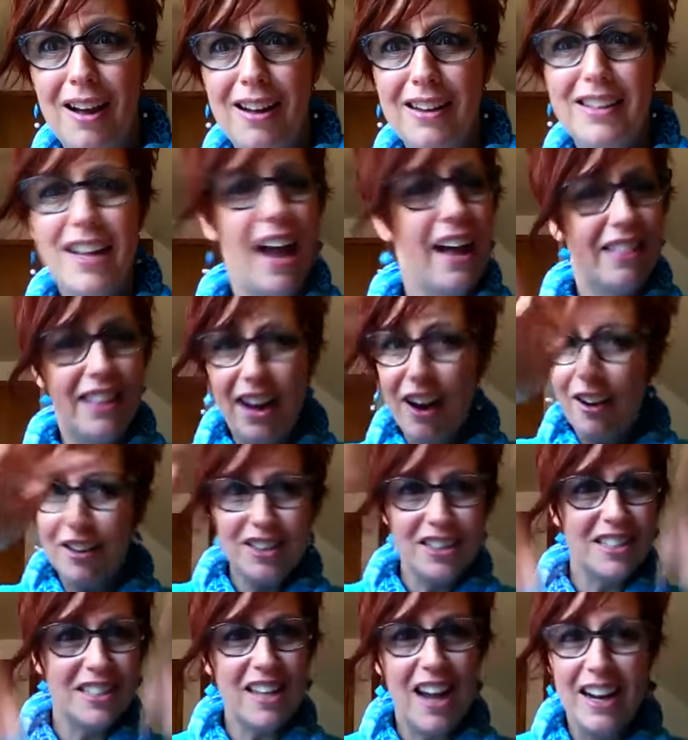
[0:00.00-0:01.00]
yeah, they all
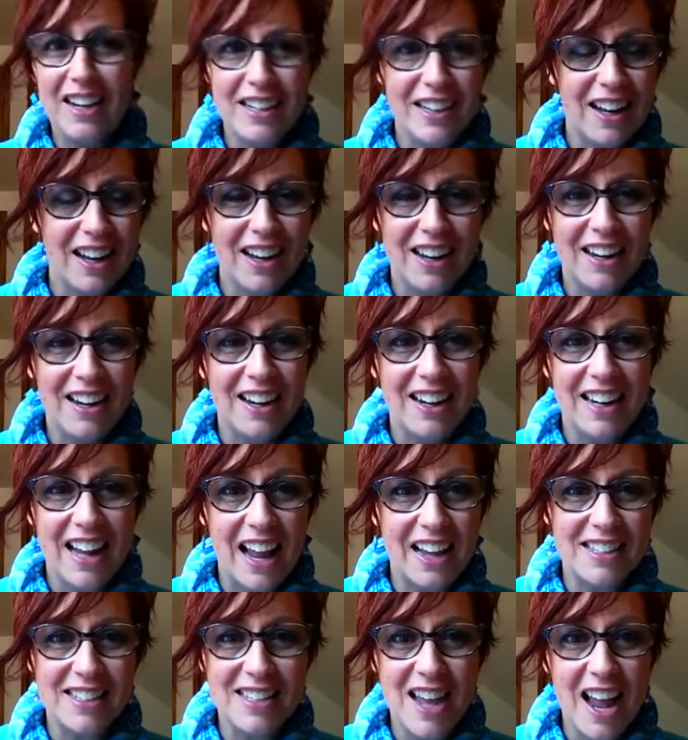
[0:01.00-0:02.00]
just kind of
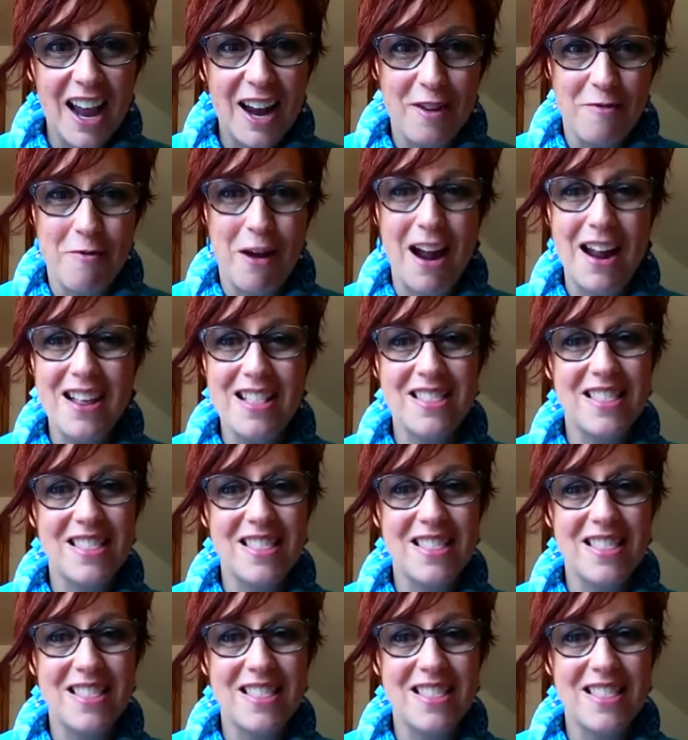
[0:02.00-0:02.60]
cascade, right?